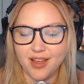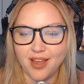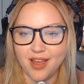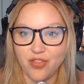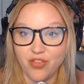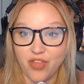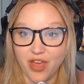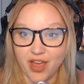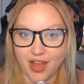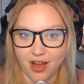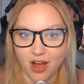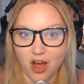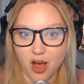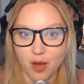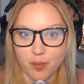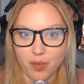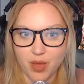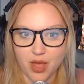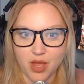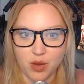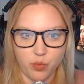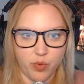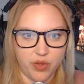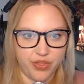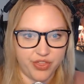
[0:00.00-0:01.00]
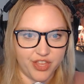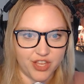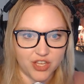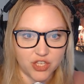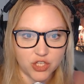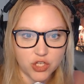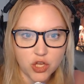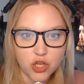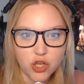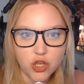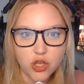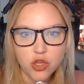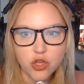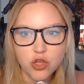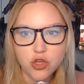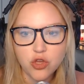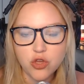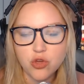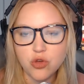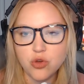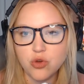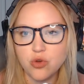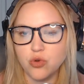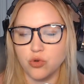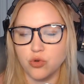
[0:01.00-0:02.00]
They come in with this
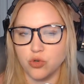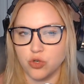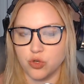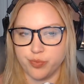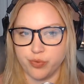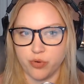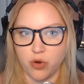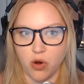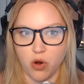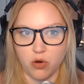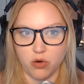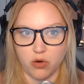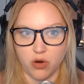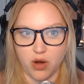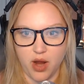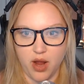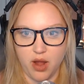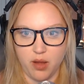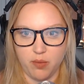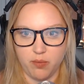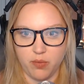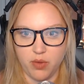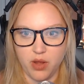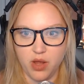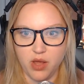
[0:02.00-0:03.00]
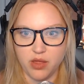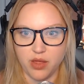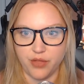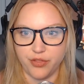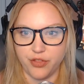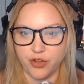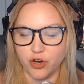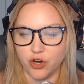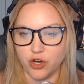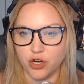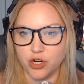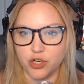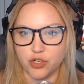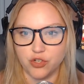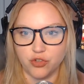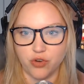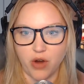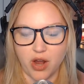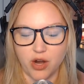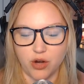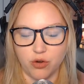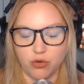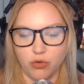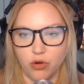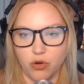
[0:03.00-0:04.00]
huge program that they're going to try
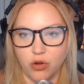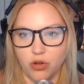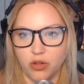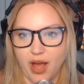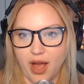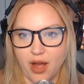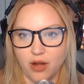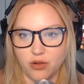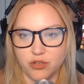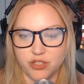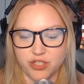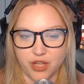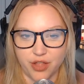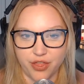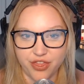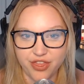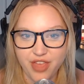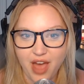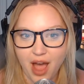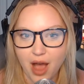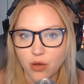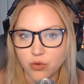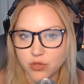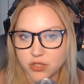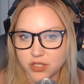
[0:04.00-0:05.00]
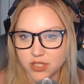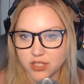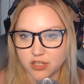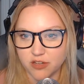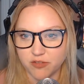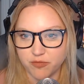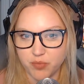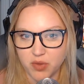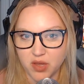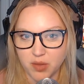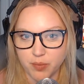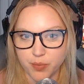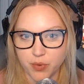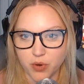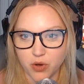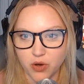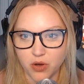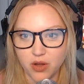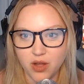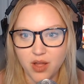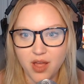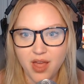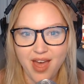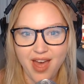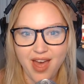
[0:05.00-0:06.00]
to roll out to thousands of people.
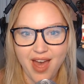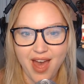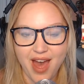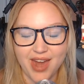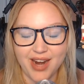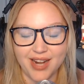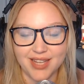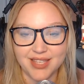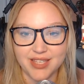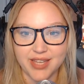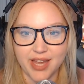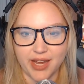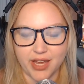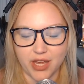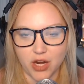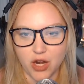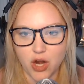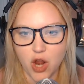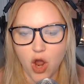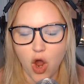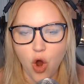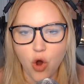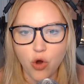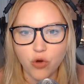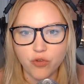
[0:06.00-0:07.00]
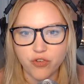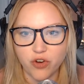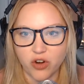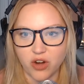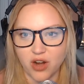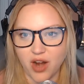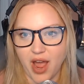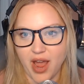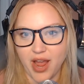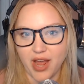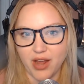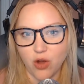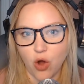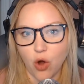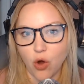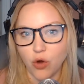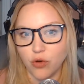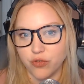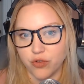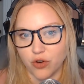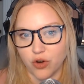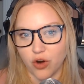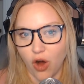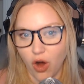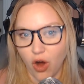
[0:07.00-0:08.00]
And it's like an overnight
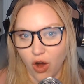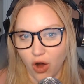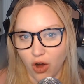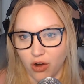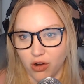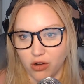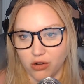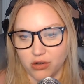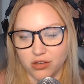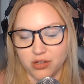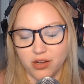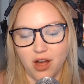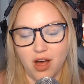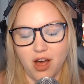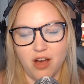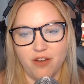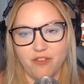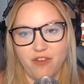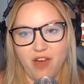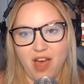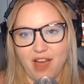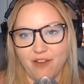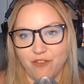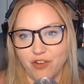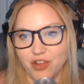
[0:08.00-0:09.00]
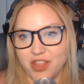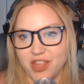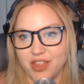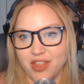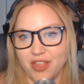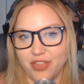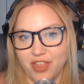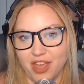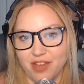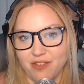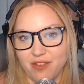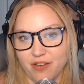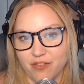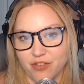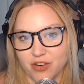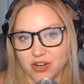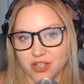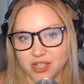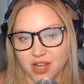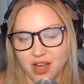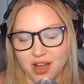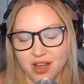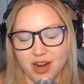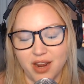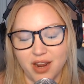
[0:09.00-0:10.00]
overhaul of everything that they've ever
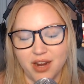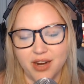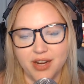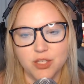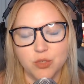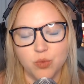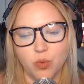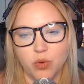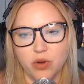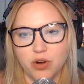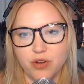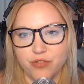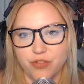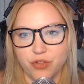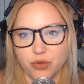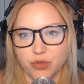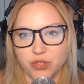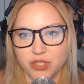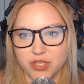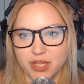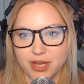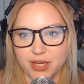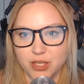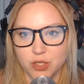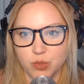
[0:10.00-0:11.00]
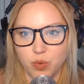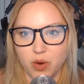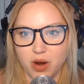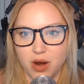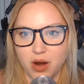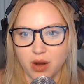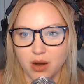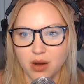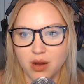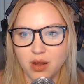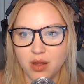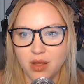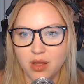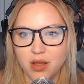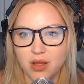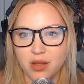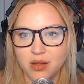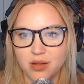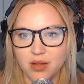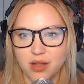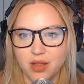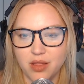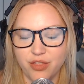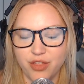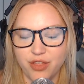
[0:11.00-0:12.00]
done. And it's one of those things where
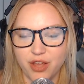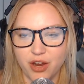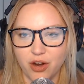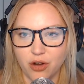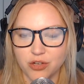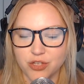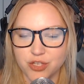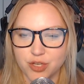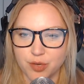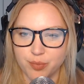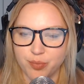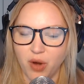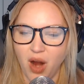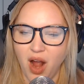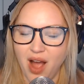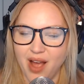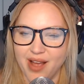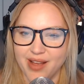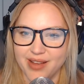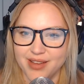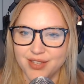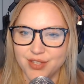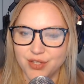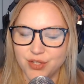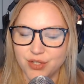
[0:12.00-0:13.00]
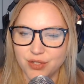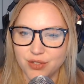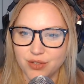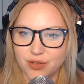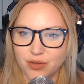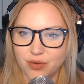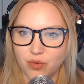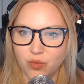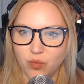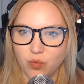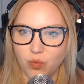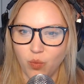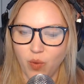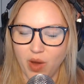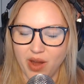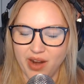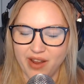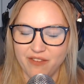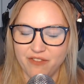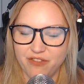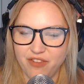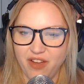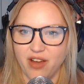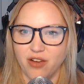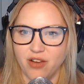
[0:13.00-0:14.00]
they're surprised when it
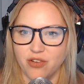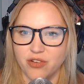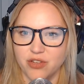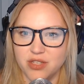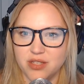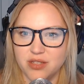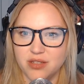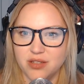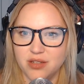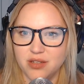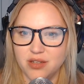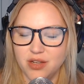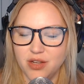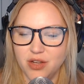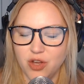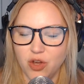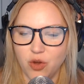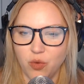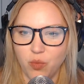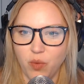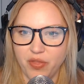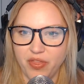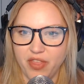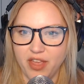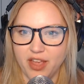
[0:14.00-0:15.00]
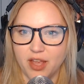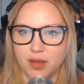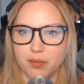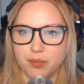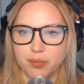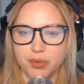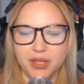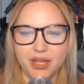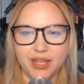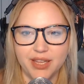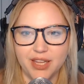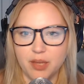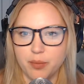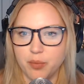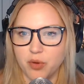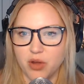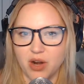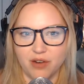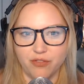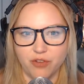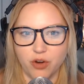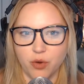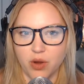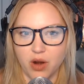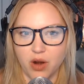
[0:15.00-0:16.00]
fails, when they completely put
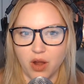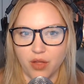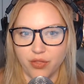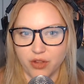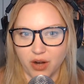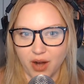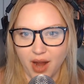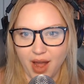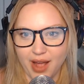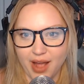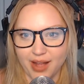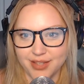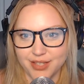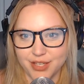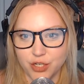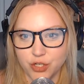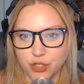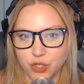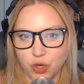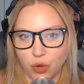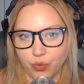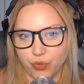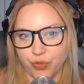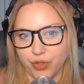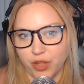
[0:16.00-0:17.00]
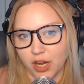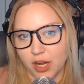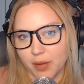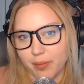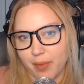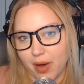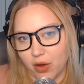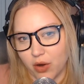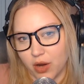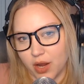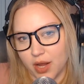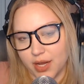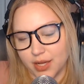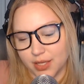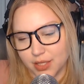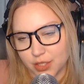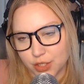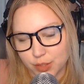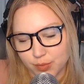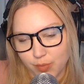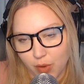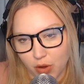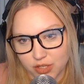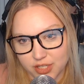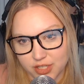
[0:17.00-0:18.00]
everyone on their heads and don't think about it in
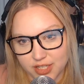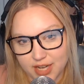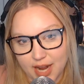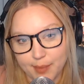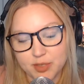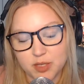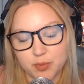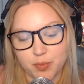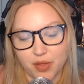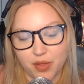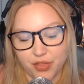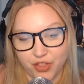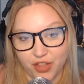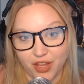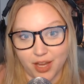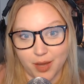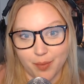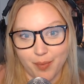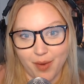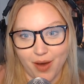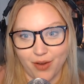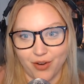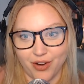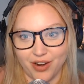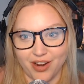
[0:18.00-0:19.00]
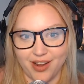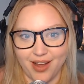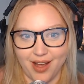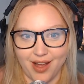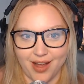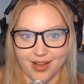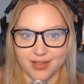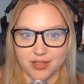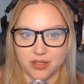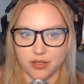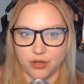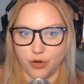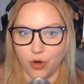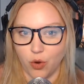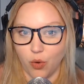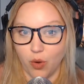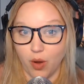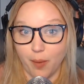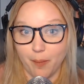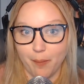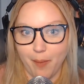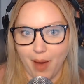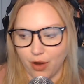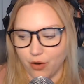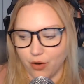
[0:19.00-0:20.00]
small steps, but think about it as, a
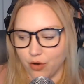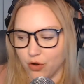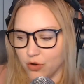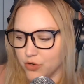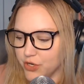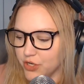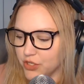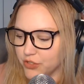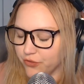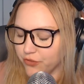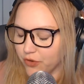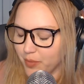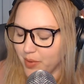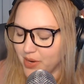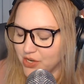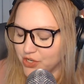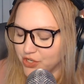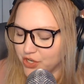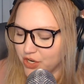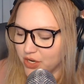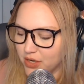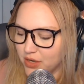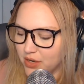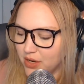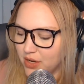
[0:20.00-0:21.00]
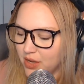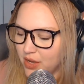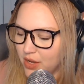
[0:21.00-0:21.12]
macro transformation.